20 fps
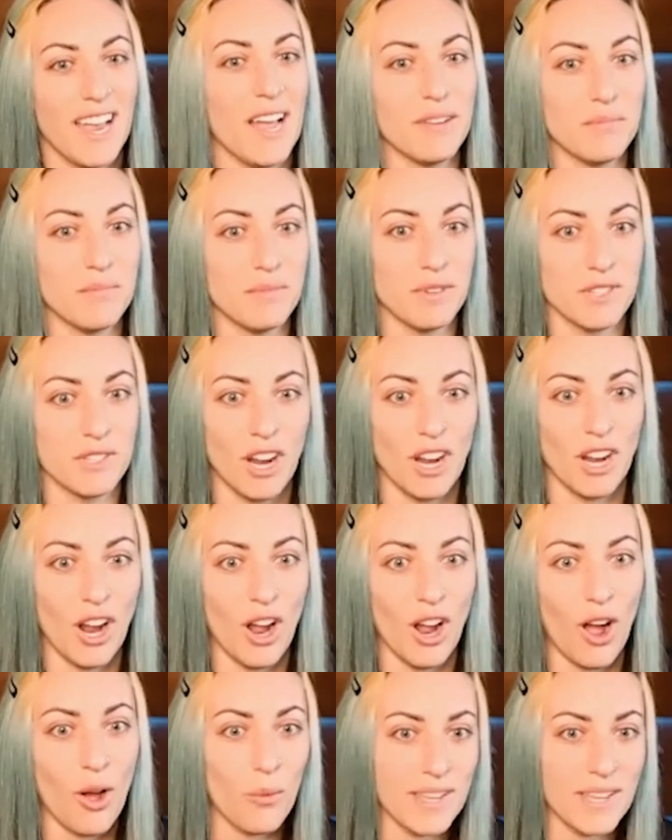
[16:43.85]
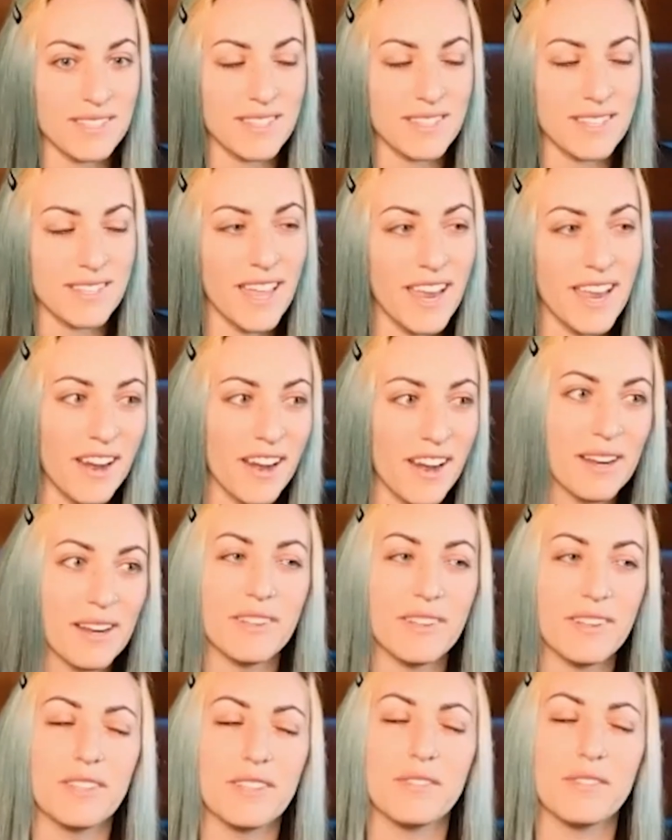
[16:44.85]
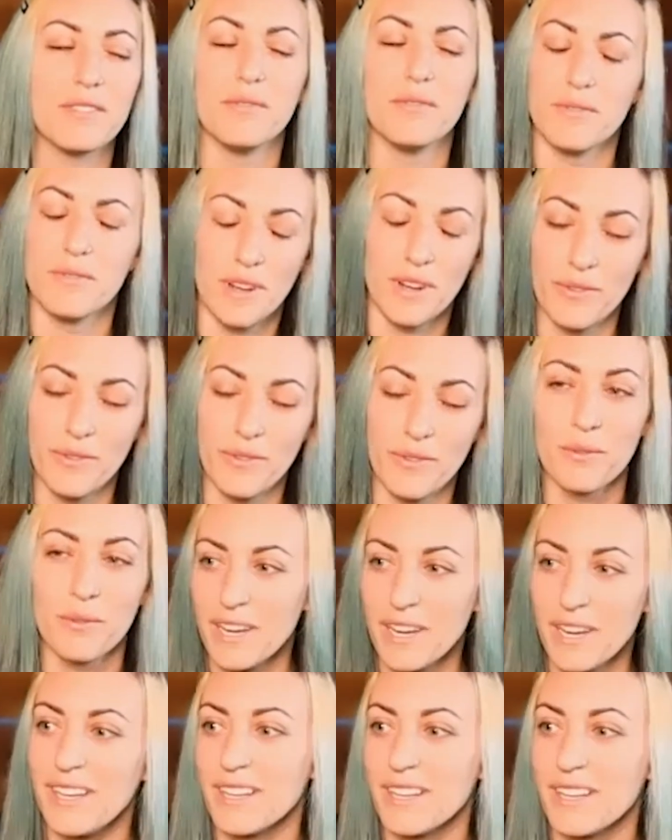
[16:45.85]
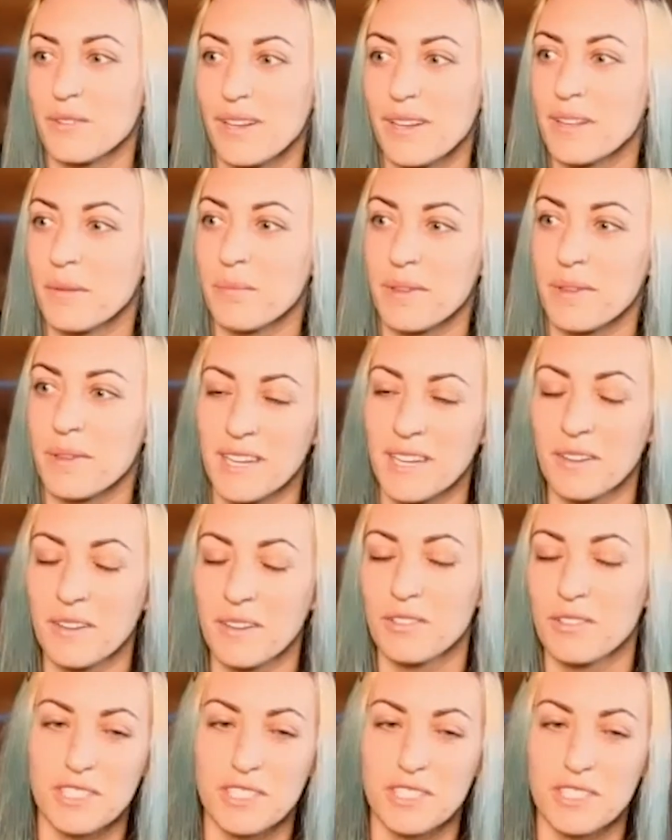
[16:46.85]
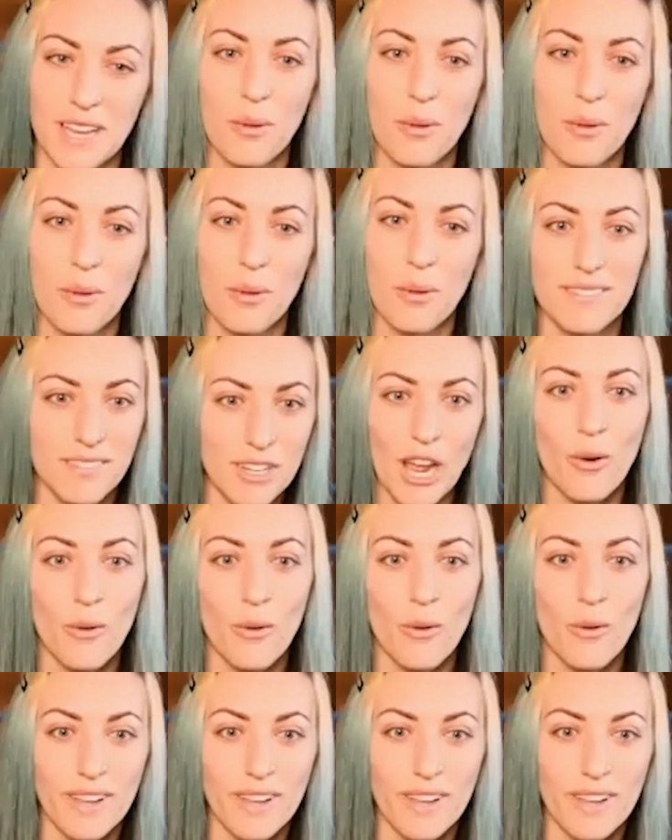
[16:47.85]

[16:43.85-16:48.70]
I'm just always there. And if he really doesn't want something, he'll just tell me no.